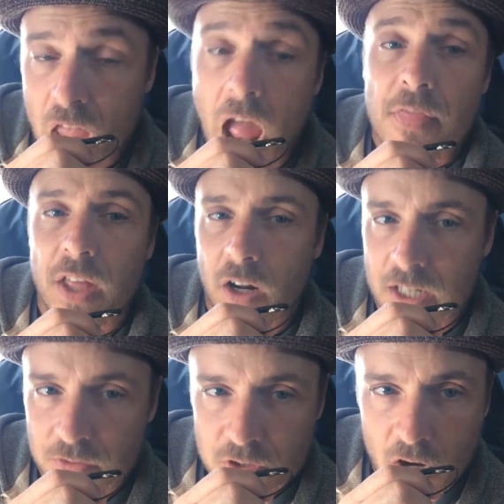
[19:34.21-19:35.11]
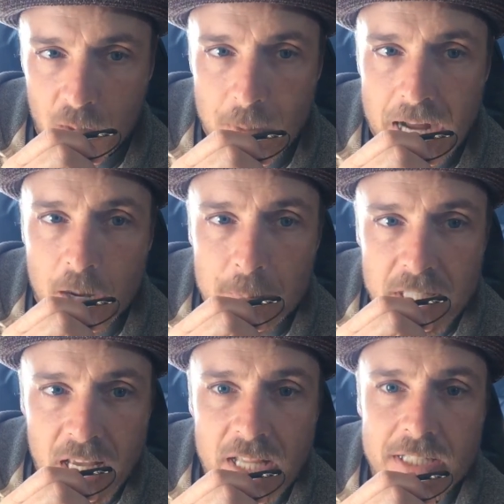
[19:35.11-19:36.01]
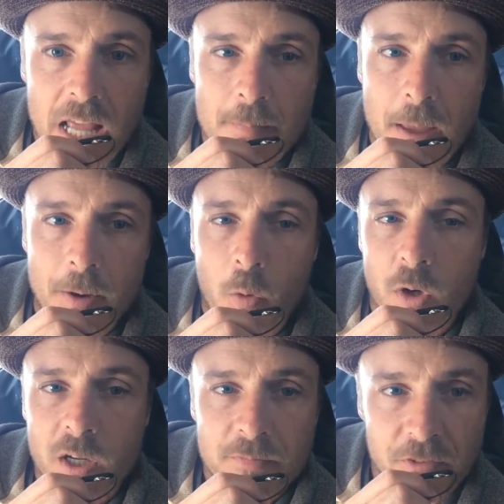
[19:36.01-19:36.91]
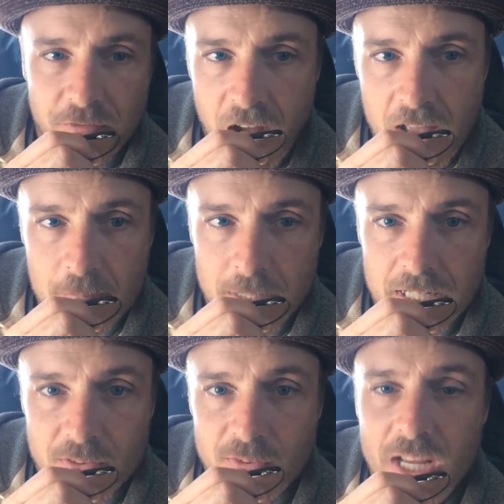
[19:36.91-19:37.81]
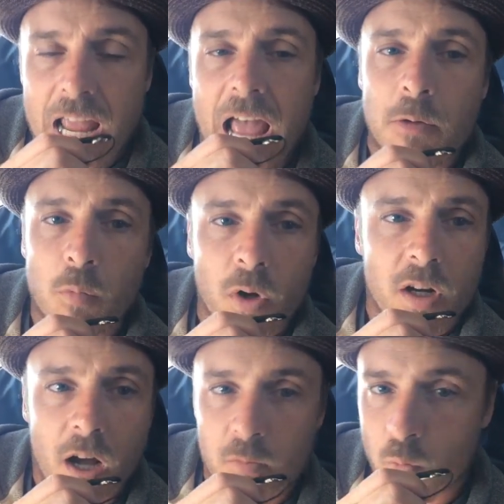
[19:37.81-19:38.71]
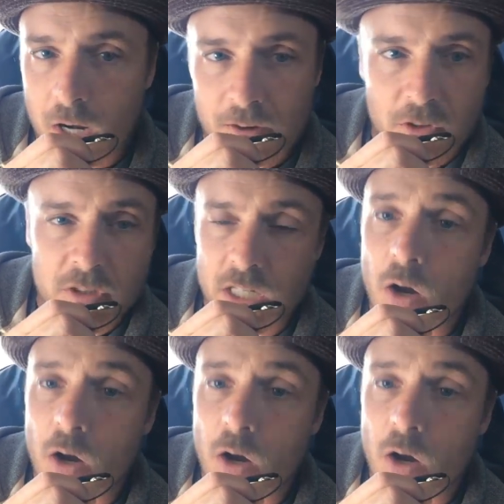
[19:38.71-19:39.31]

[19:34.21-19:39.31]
And then I'll get the dog back up again, and maybe I'll work him for 5 minutes and work on whatever,